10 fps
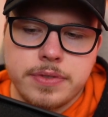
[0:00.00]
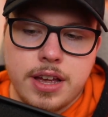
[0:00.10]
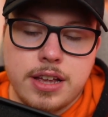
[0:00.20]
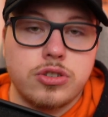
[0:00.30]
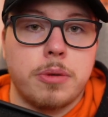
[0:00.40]

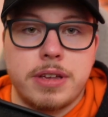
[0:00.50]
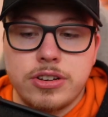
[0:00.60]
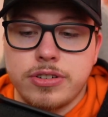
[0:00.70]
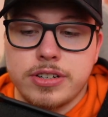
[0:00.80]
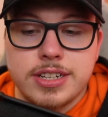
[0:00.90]
So I'll be
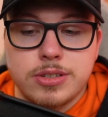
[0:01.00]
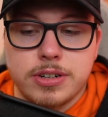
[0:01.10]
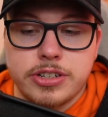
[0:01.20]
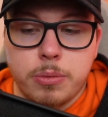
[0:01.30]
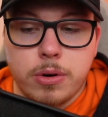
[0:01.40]
interested to
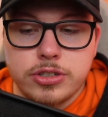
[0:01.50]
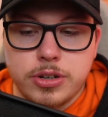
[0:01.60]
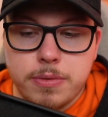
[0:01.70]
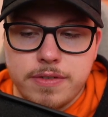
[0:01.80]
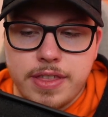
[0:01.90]
actually watch
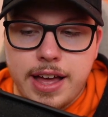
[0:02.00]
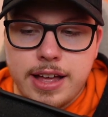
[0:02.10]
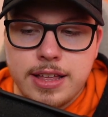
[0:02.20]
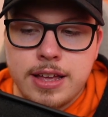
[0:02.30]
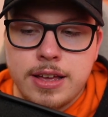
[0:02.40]
it with that.